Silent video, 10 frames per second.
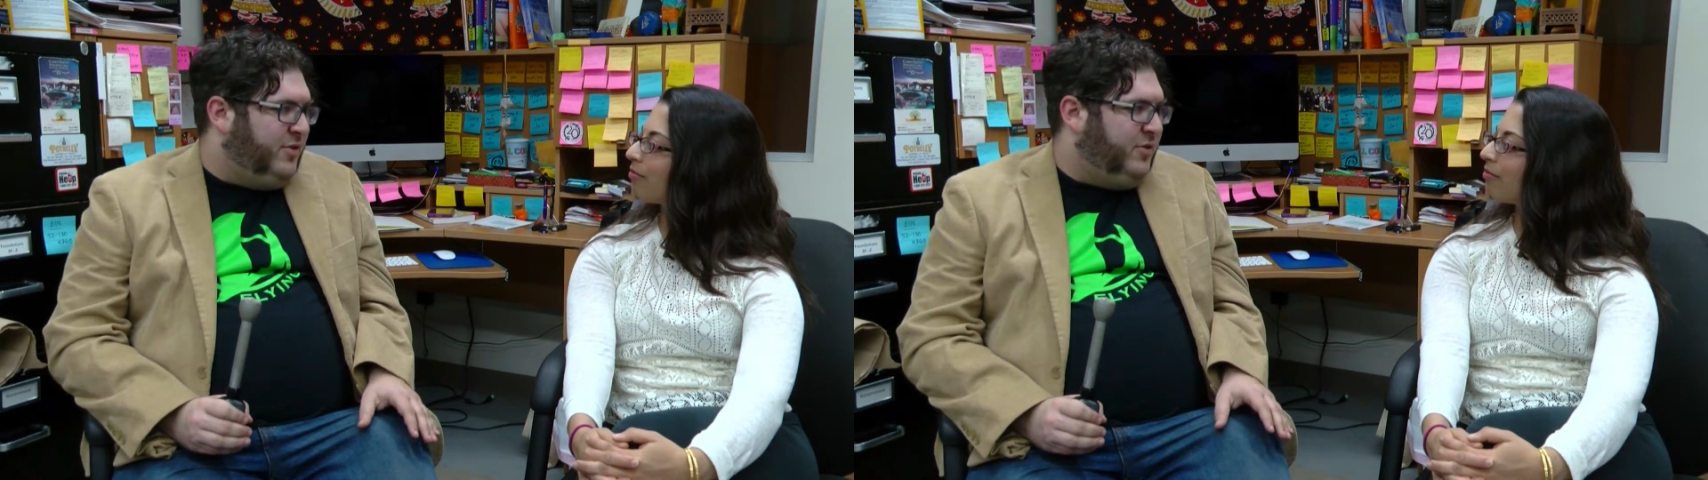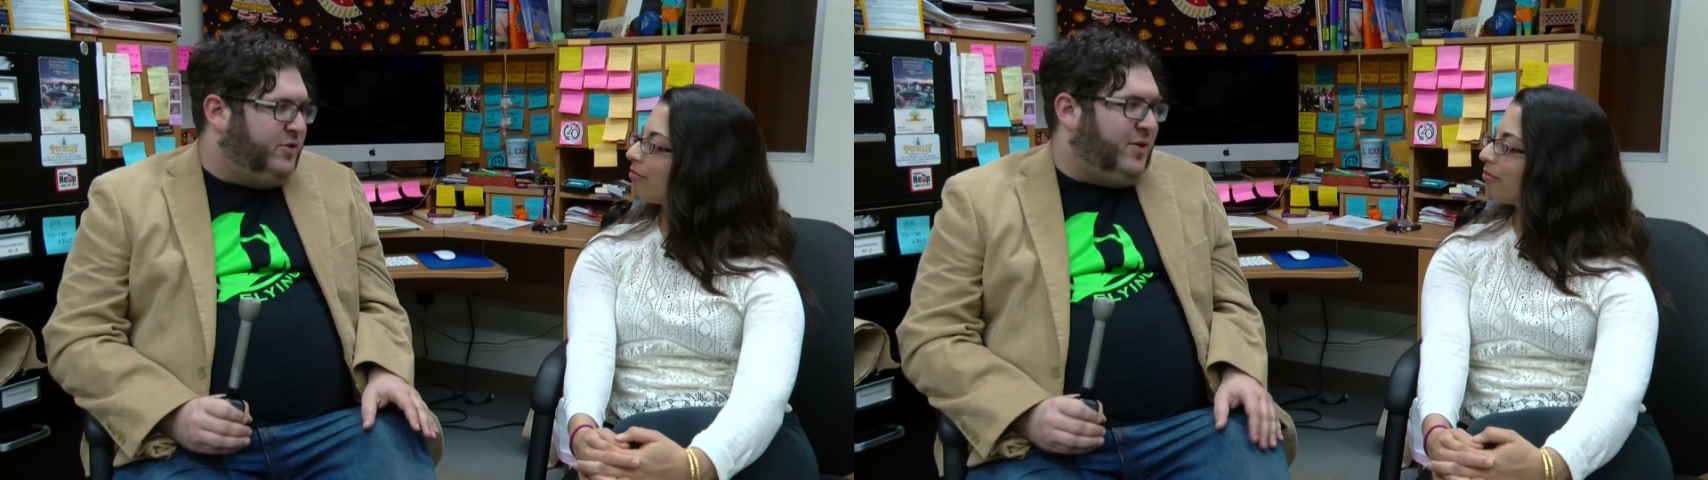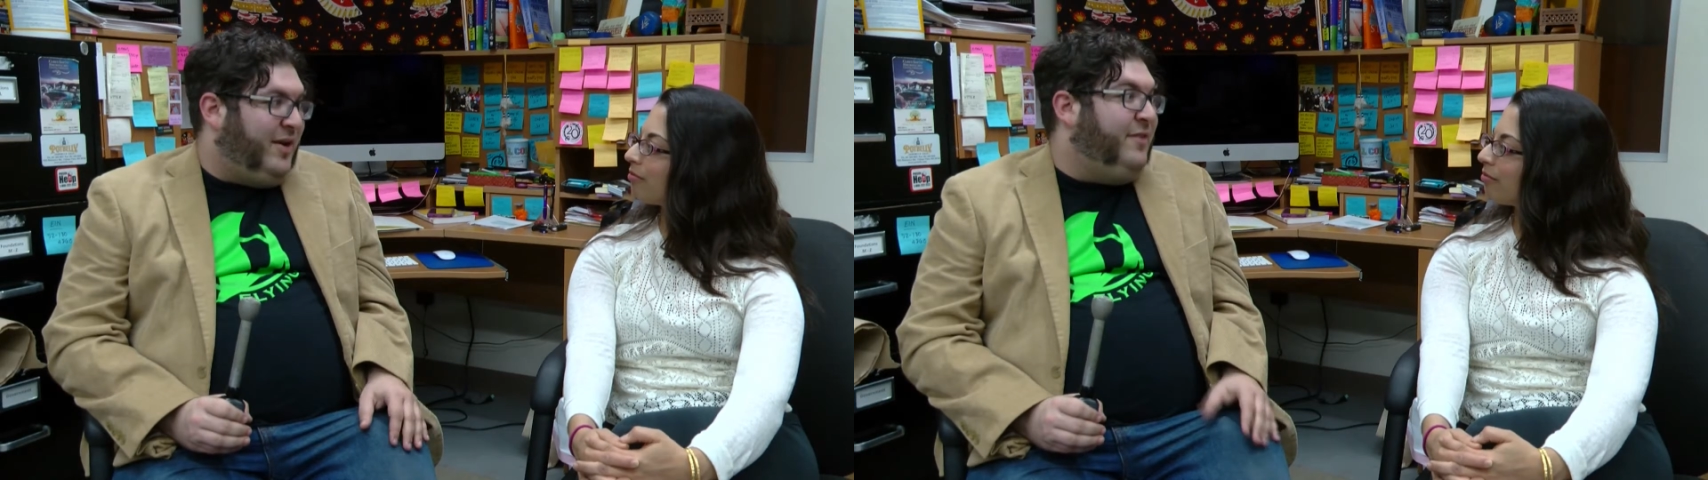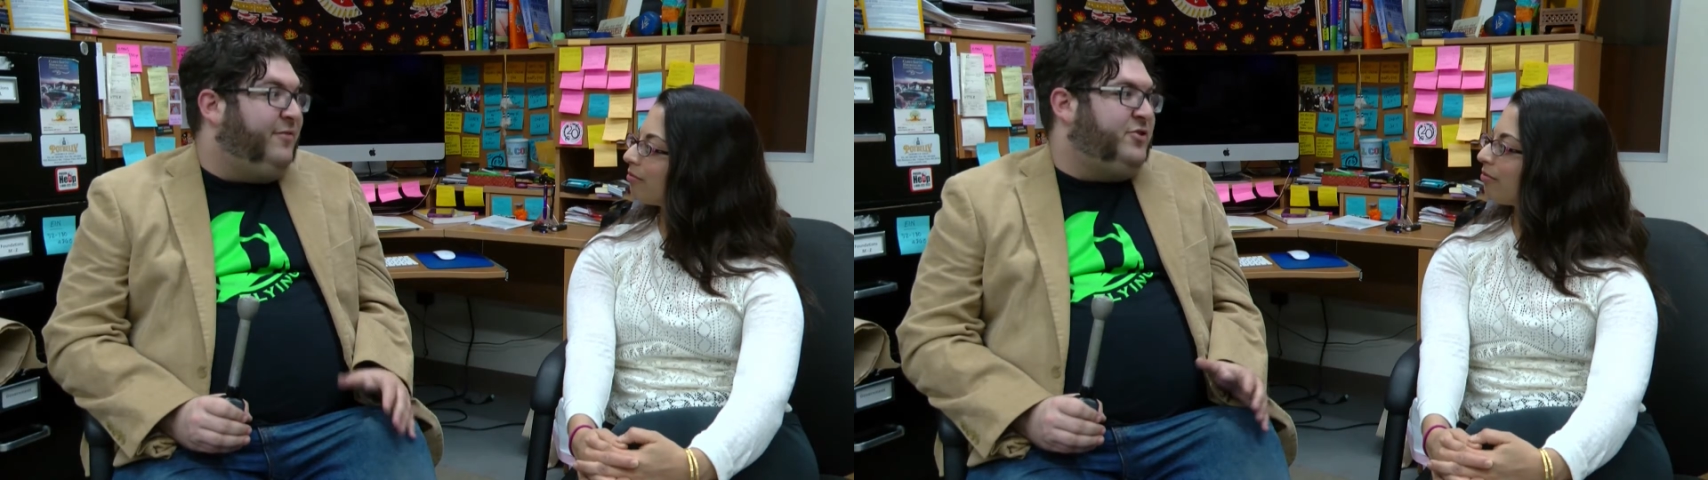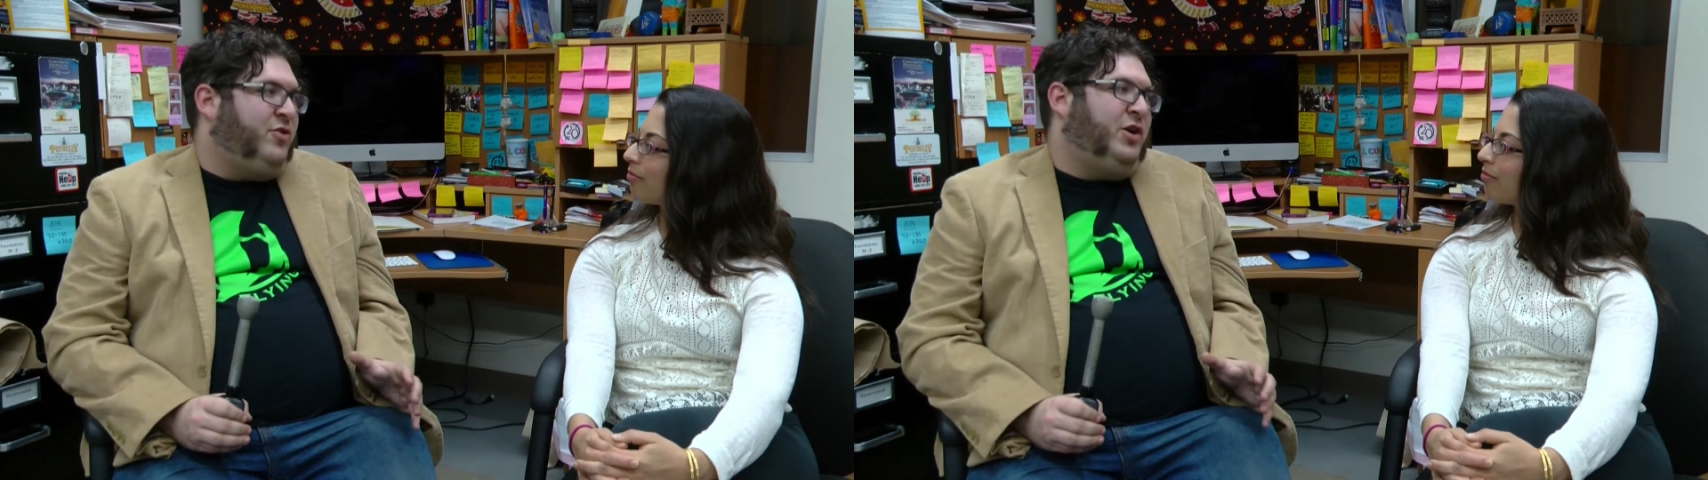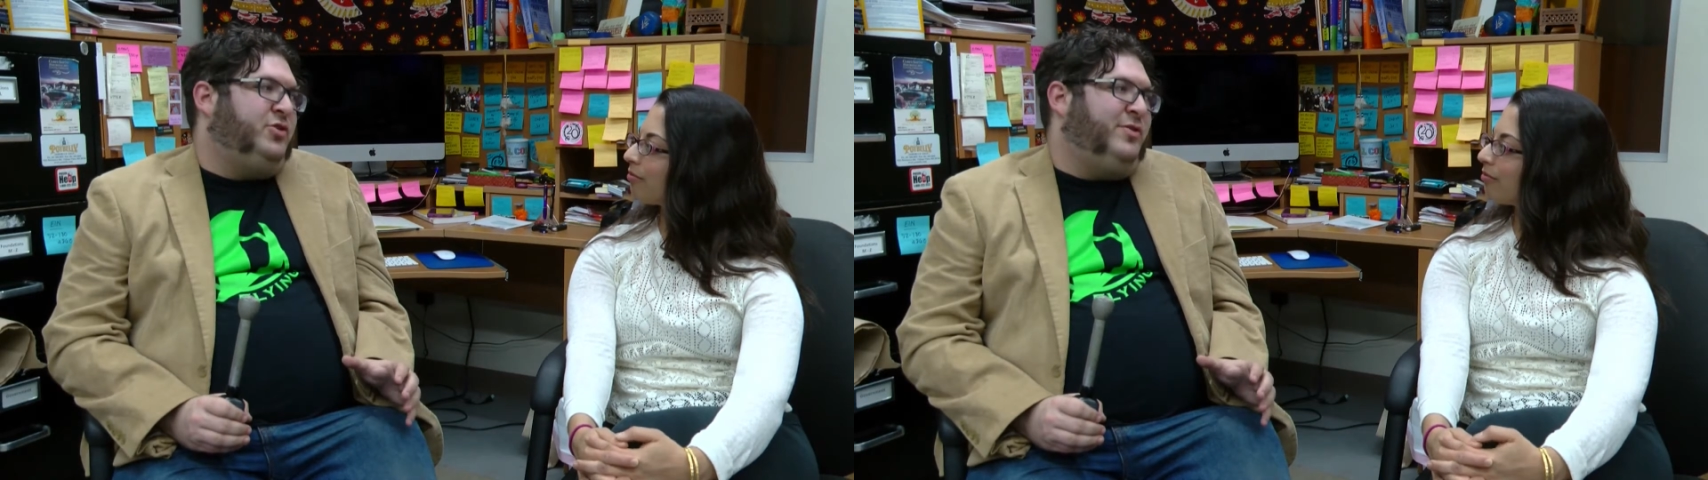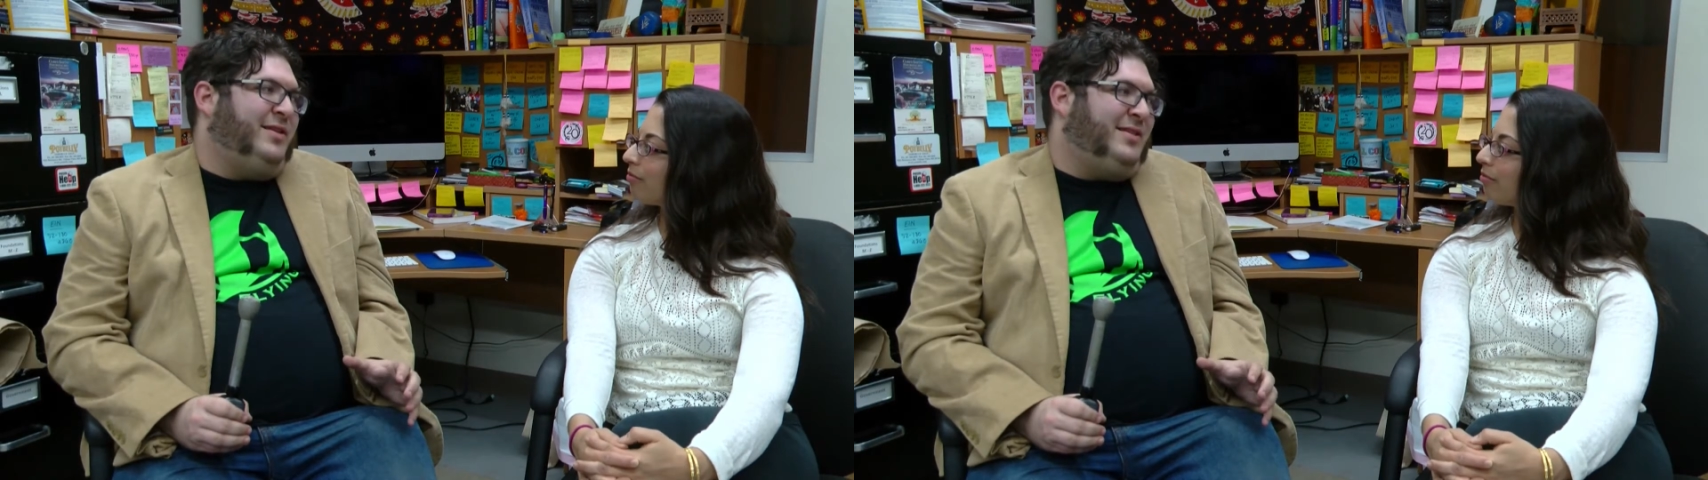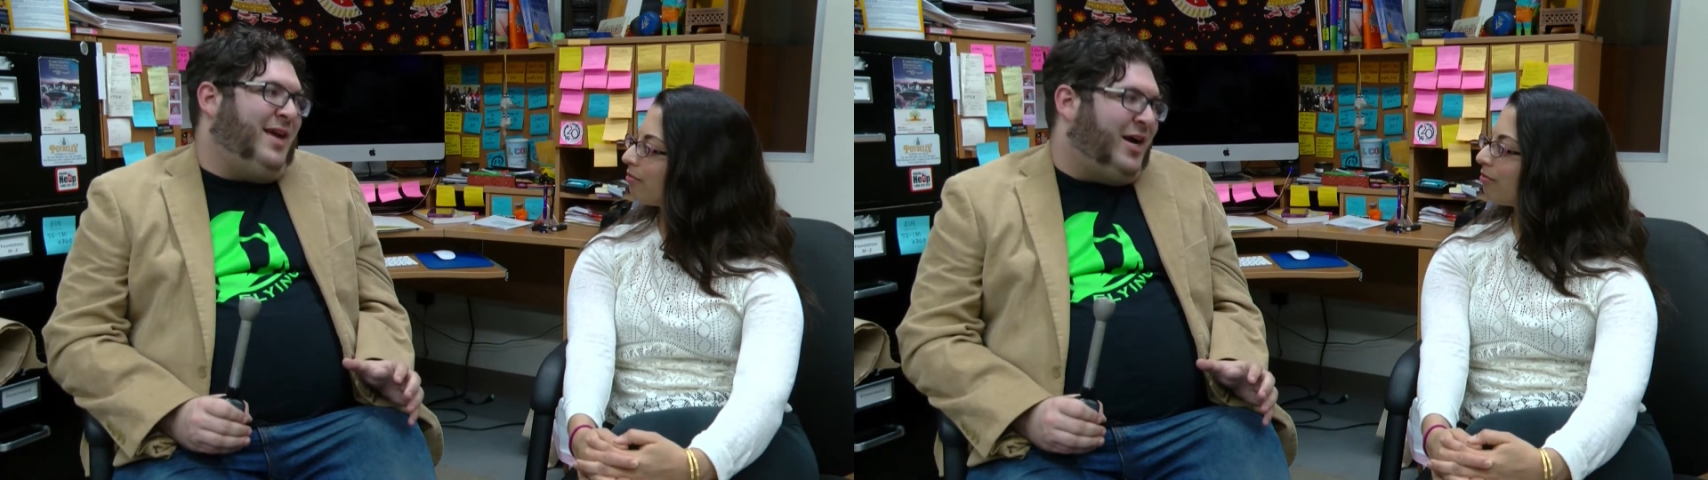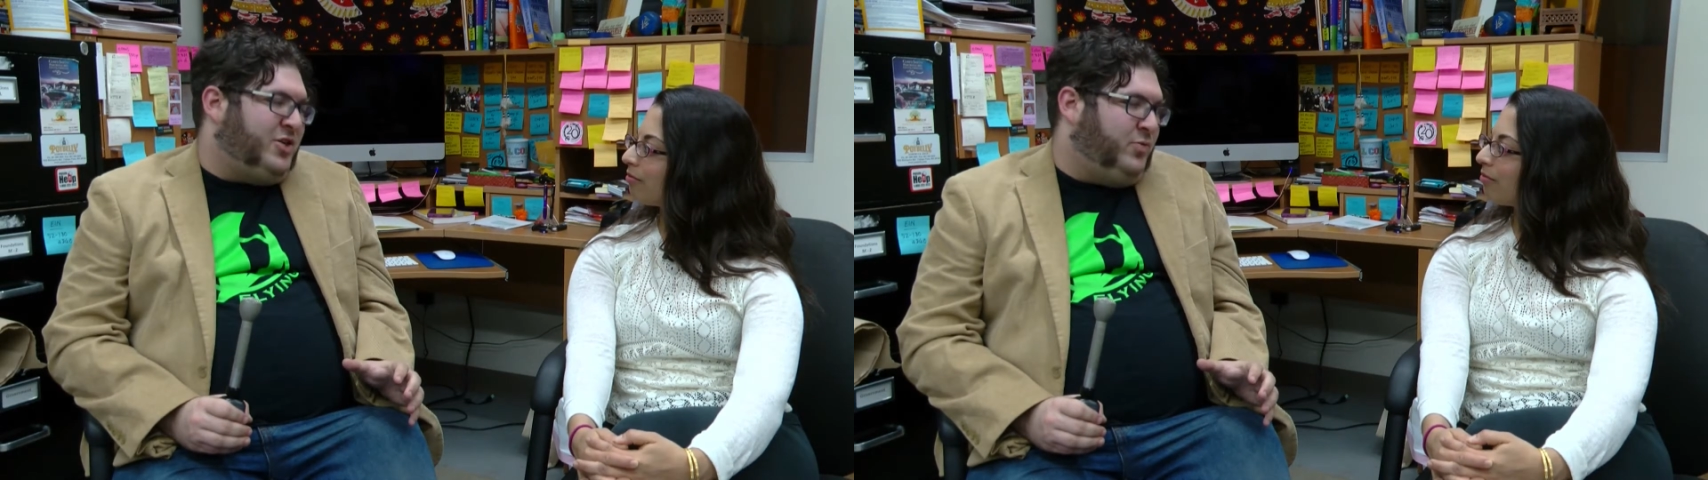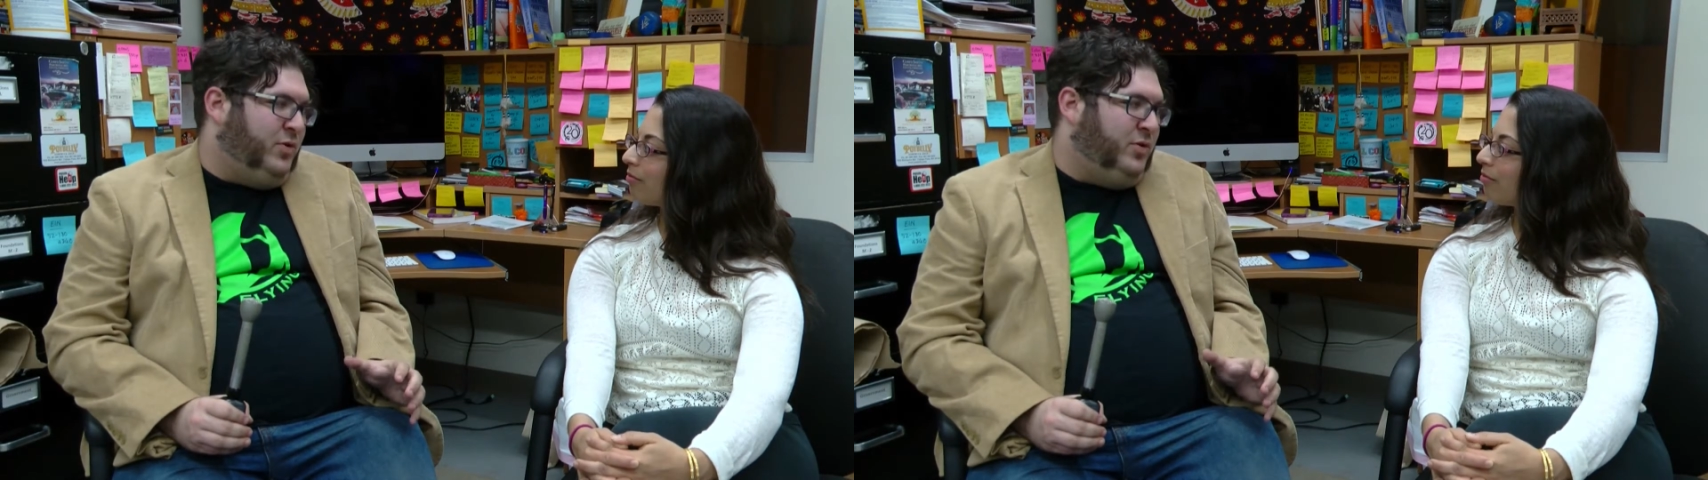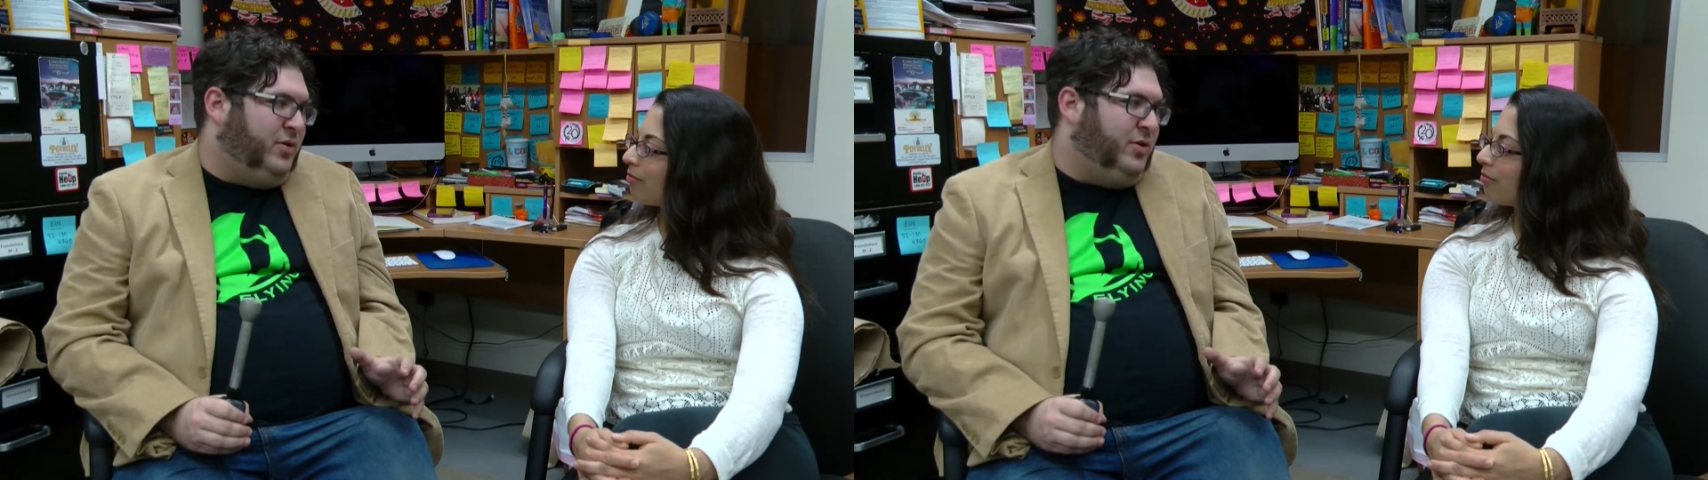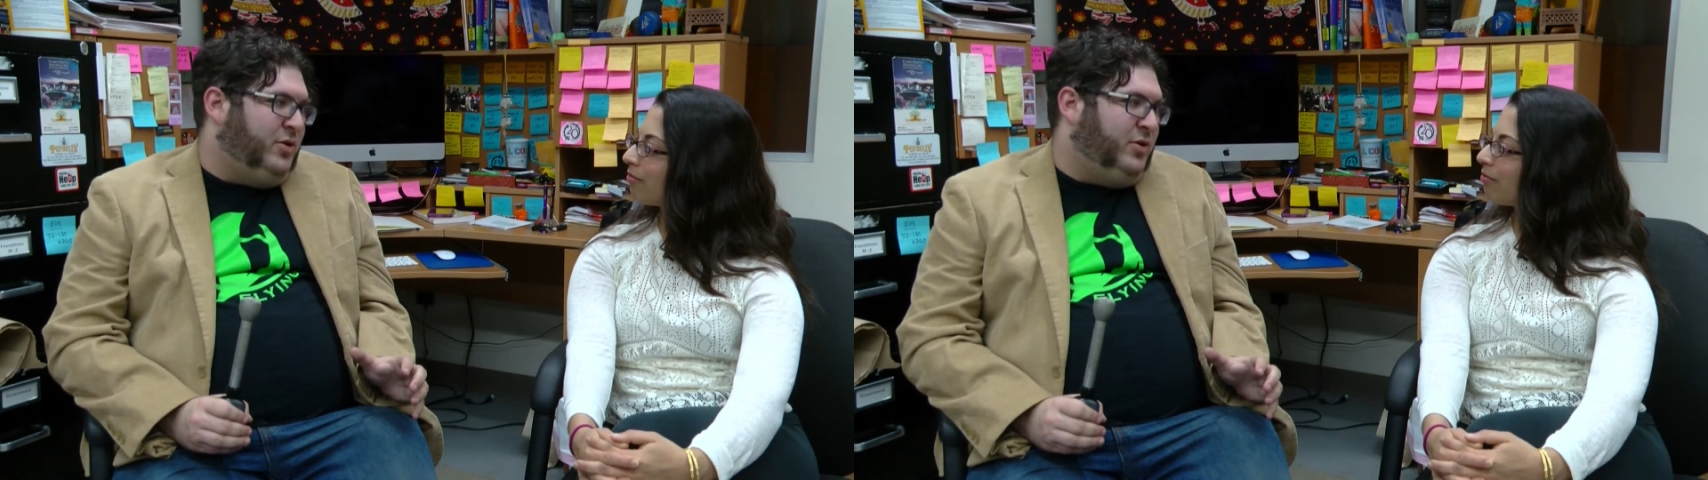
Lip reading: there's our infrastructure, that's the actual